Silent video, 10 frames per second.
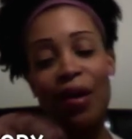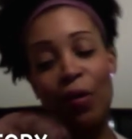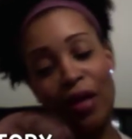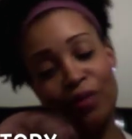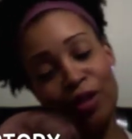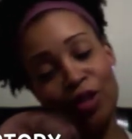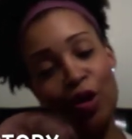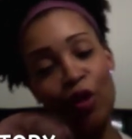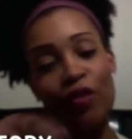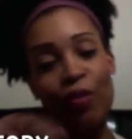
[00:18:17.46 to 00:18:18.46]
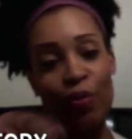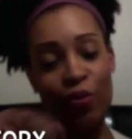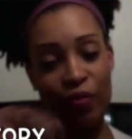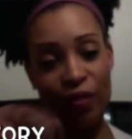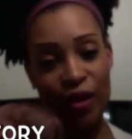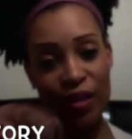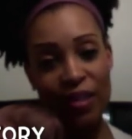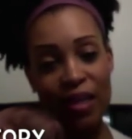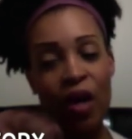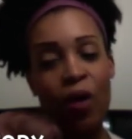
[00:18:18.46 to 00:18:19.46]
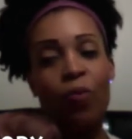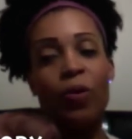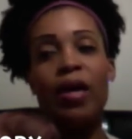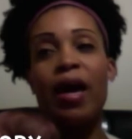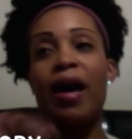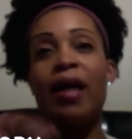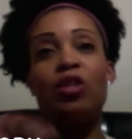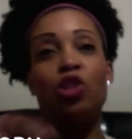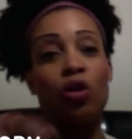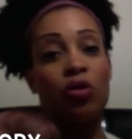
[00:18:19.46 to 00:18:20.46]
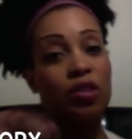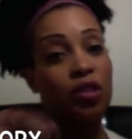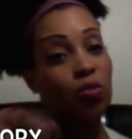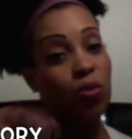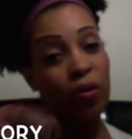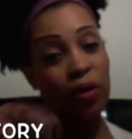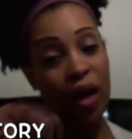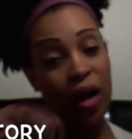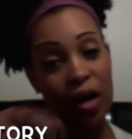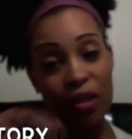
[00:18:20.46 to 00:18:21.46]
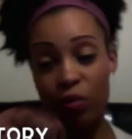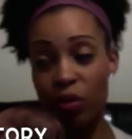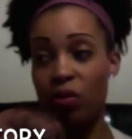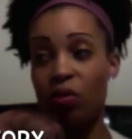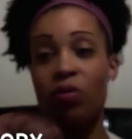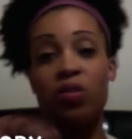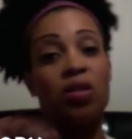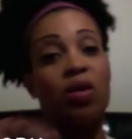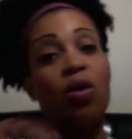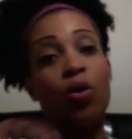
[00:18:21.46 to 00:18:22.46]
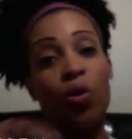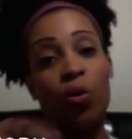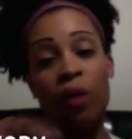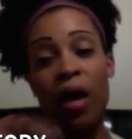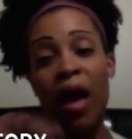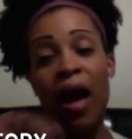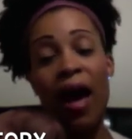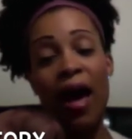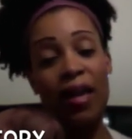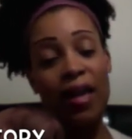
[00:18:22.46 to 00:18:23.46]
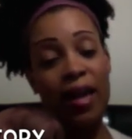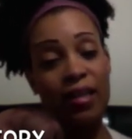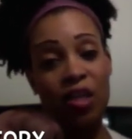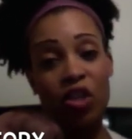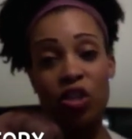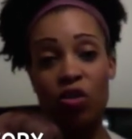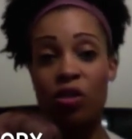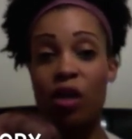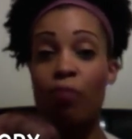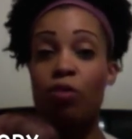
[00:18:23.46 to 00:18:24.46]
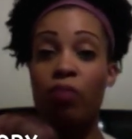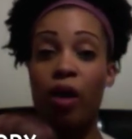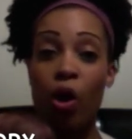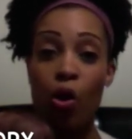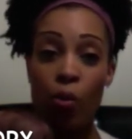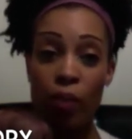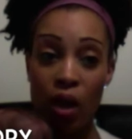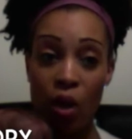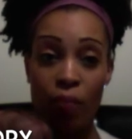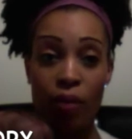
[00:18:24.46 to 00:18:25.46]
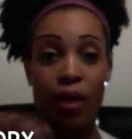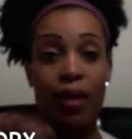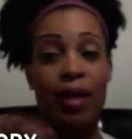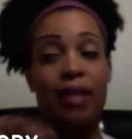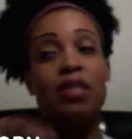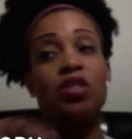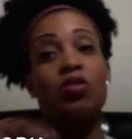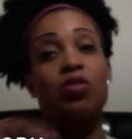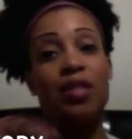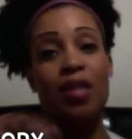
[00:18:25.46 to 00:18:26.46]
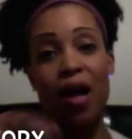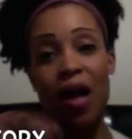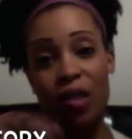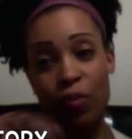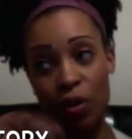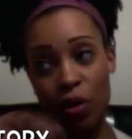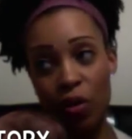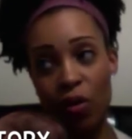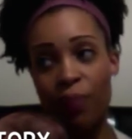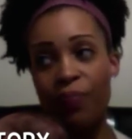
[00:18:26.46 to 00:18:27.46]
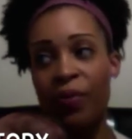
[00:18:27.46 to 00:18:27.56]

has been a struggle for the both of us. We had the struggle since we were in the hospital to home. I had a lactation nurse come to my home and help me, a lactation nurse in the hospital.